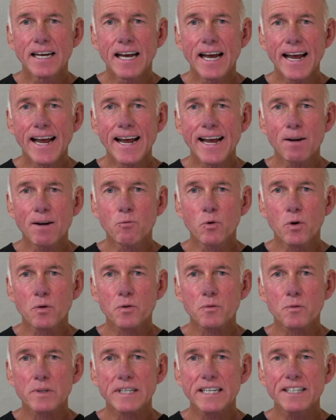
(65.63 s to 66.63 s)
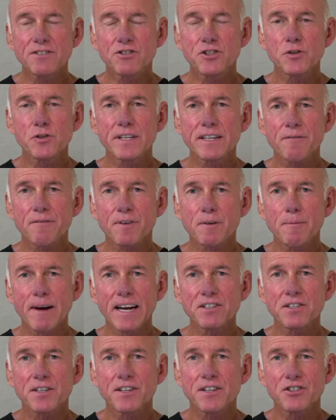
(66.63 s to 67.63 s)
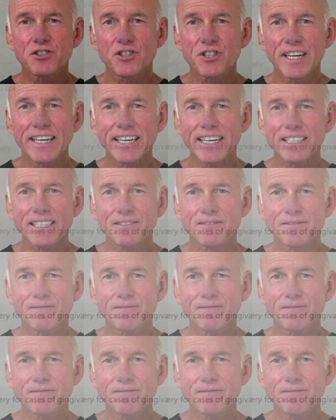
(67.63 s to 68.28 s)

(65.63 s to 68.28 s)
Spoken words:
and we'll get you the information that you need.